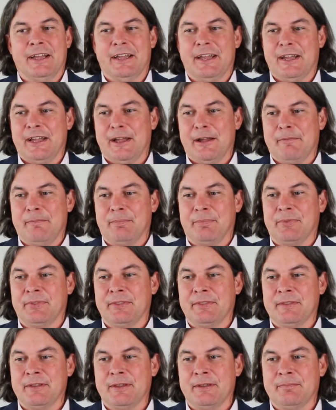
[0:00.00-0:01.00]
Um,
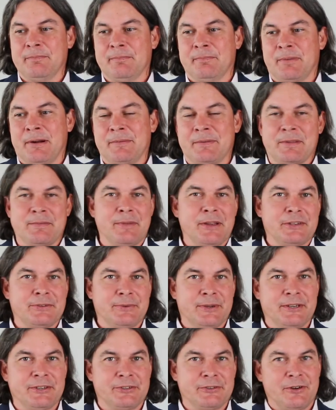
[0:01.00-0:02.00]
the probably the best
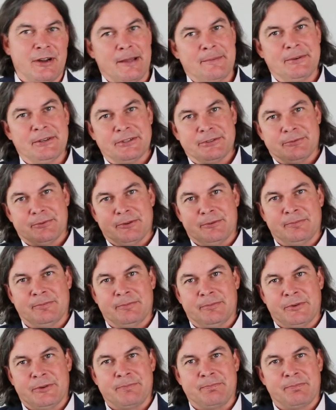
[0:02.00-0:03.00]
way to describe it is we're
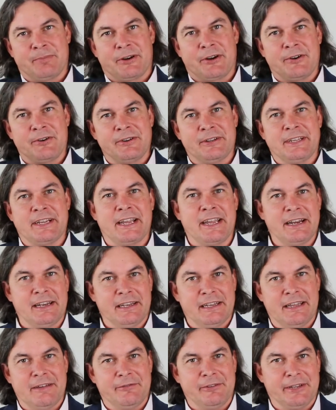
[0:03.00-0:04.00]
we're currently kind
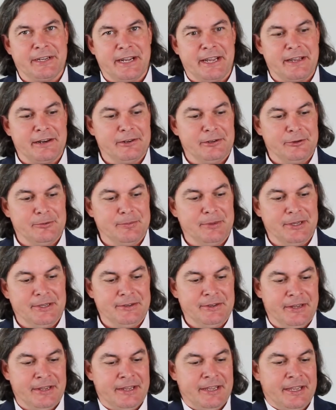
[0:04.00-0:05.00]
of leveling out a little
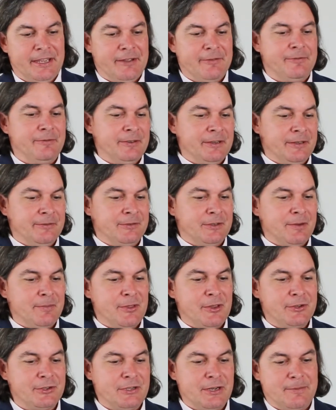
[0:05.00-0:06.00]
bit. If if some
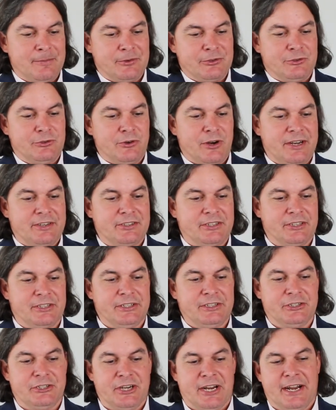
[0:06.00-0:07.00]
of those numbers
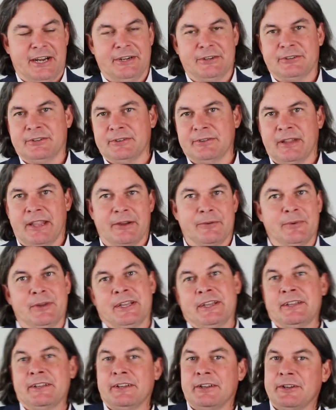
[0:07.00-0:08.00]
drastically change, like
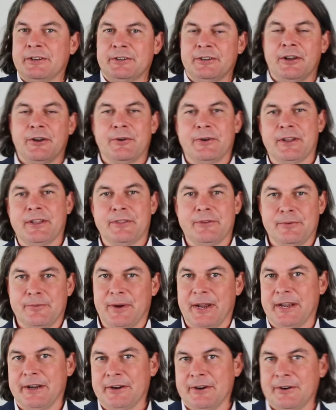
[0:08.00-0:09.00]
it could go either
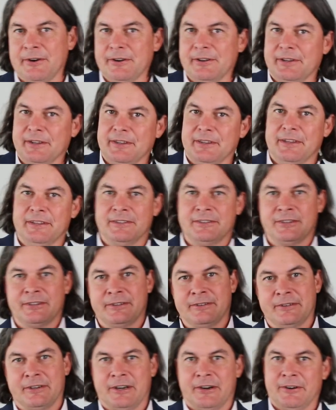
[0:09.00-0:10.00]
way. Currently,
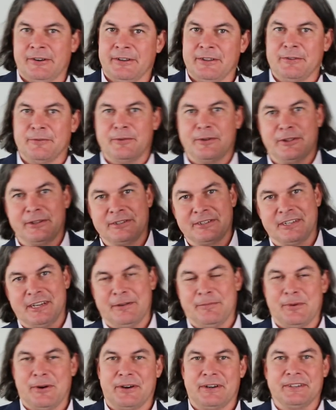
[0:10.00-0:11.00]
that's currently the real
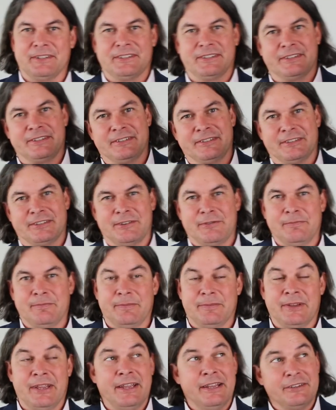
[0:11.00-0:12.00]
estate market's
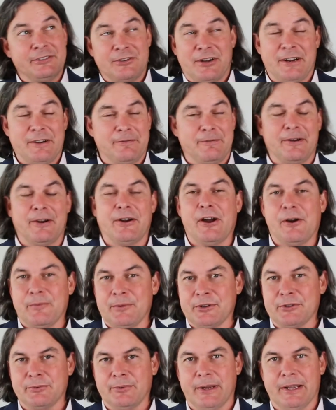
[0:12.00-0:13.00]
trying to figure out
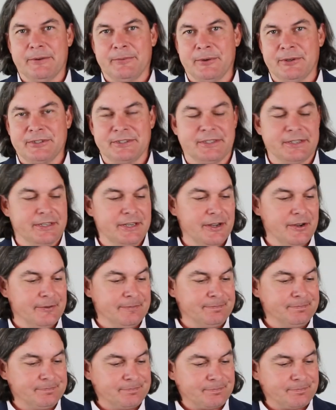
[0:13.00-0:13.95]
which way it wants to go.